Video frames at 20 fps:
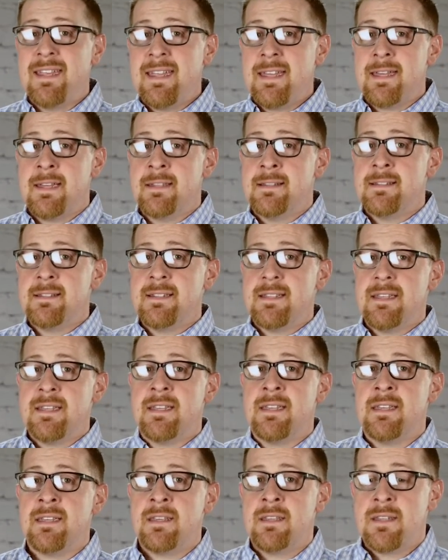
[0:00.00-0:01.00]
end
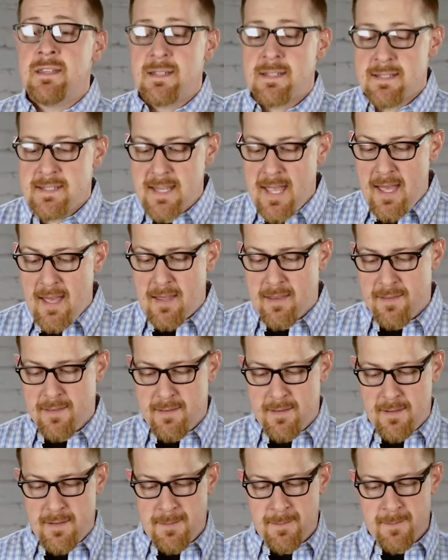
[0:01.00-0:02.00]
in
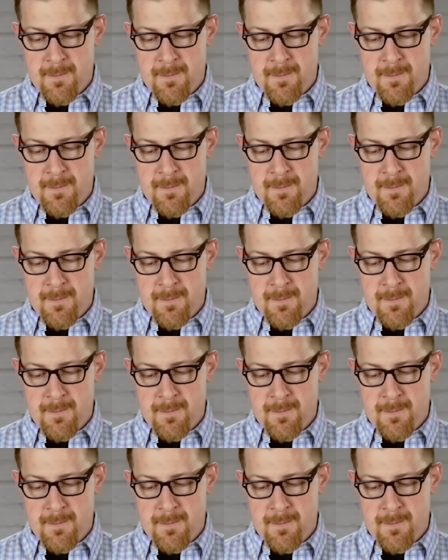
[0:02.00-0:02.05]
death.